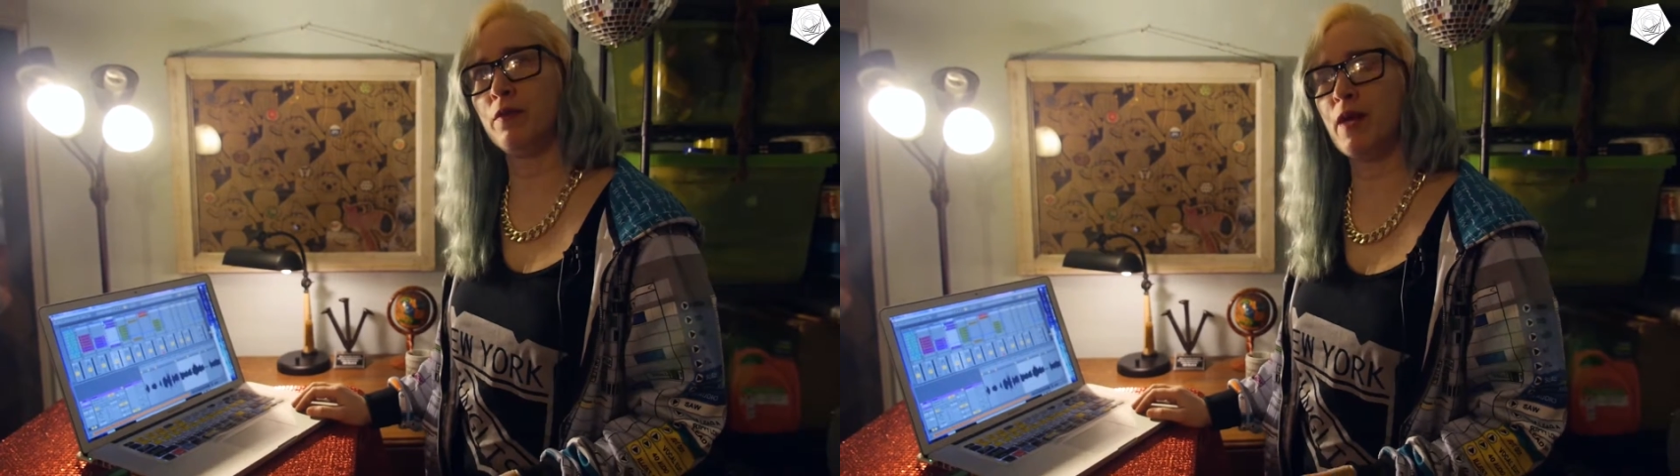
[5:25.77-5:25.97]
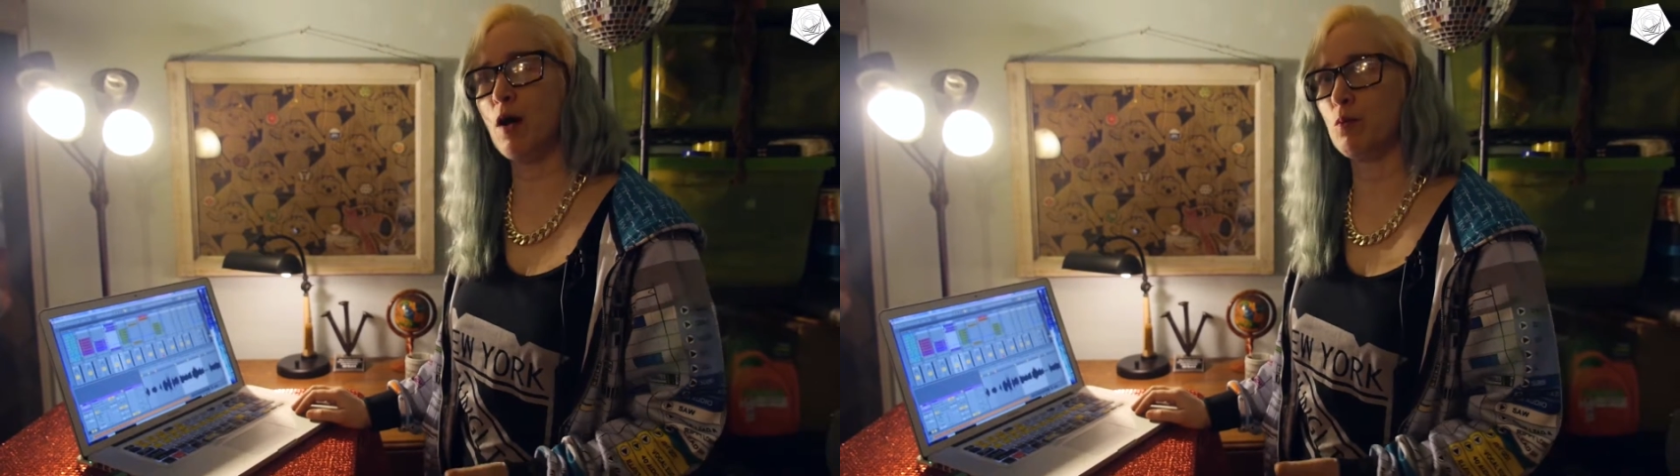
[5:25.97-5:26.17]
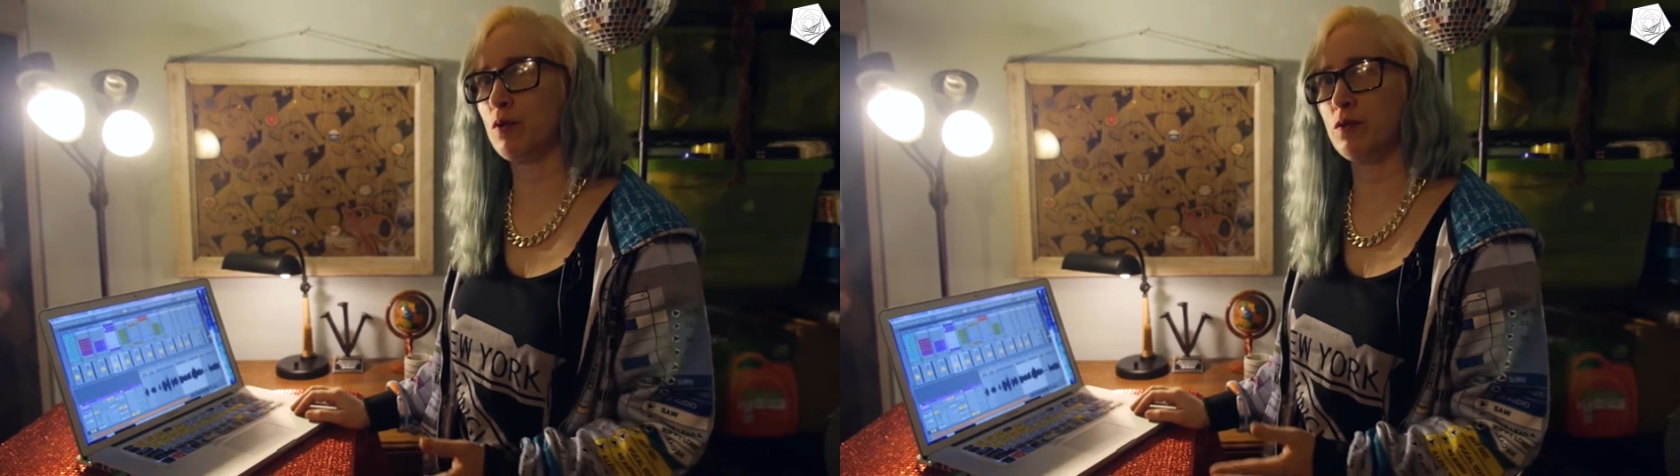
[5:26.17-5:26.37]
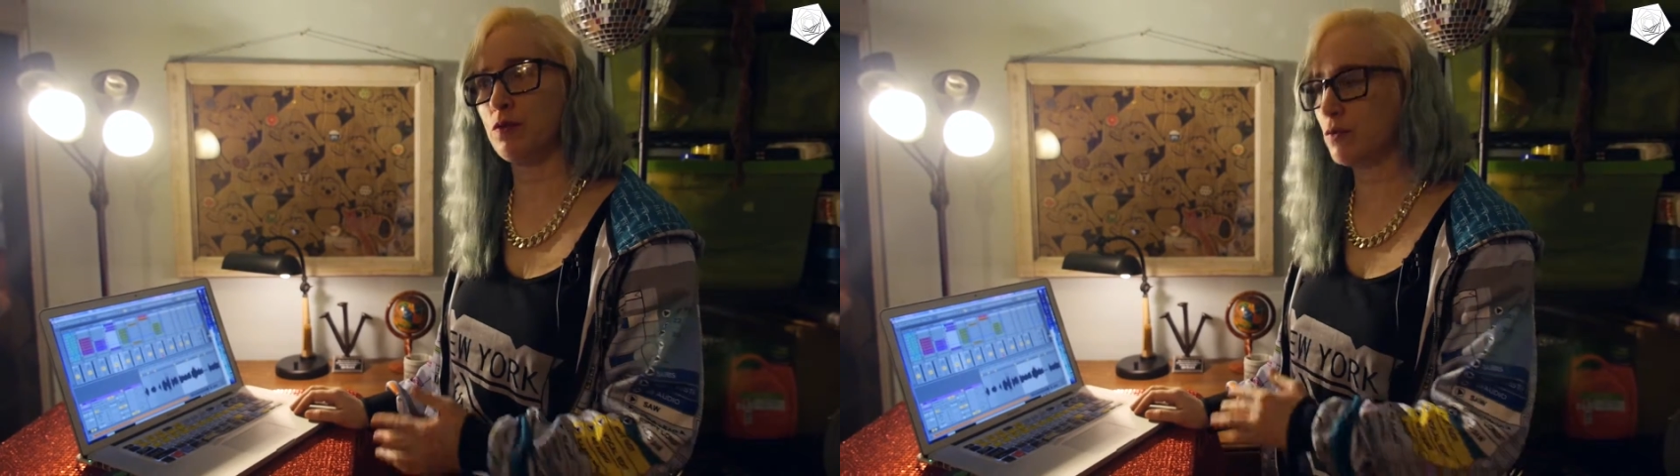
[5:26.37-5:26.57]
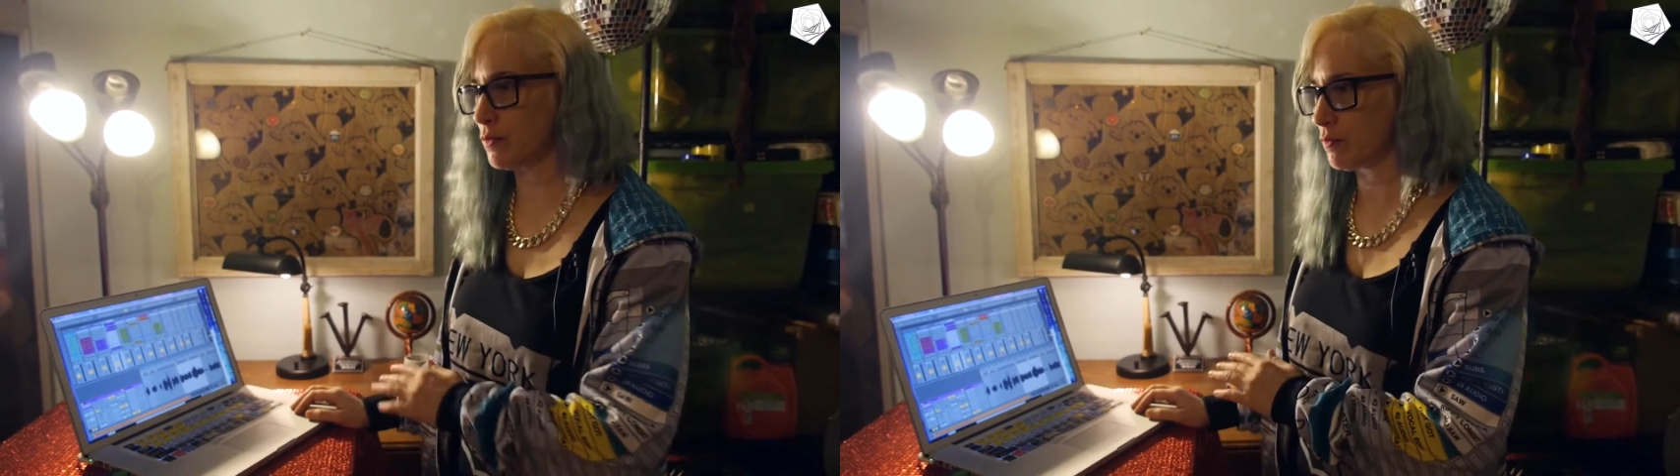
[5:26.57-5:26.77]
that
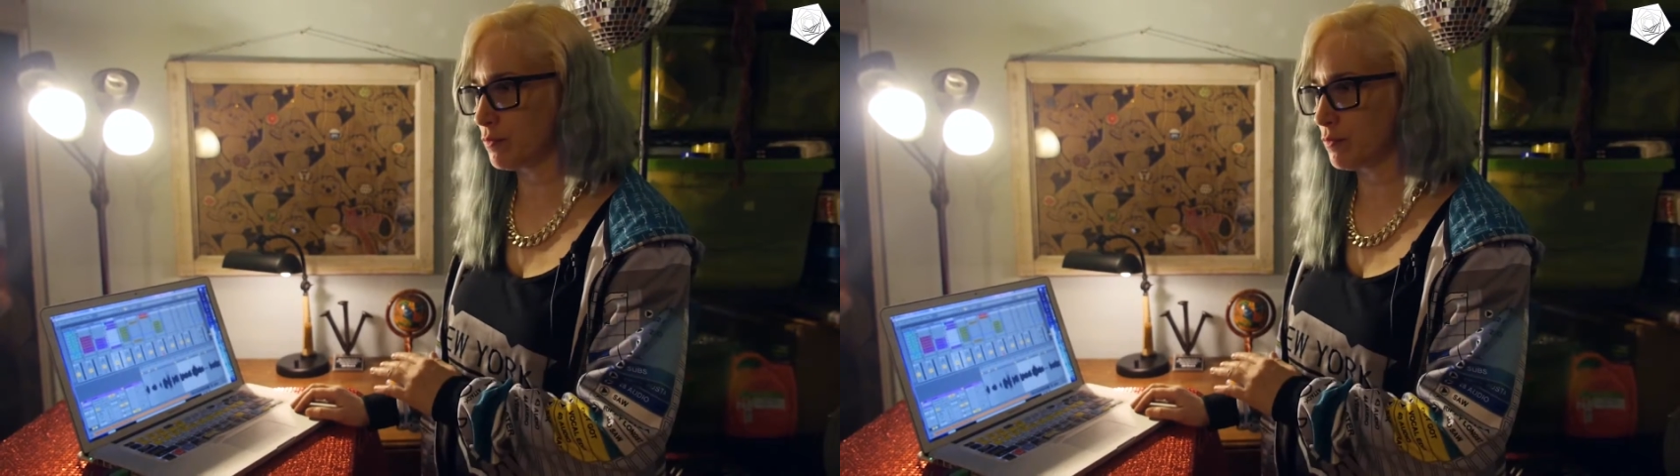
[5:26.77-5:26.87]
was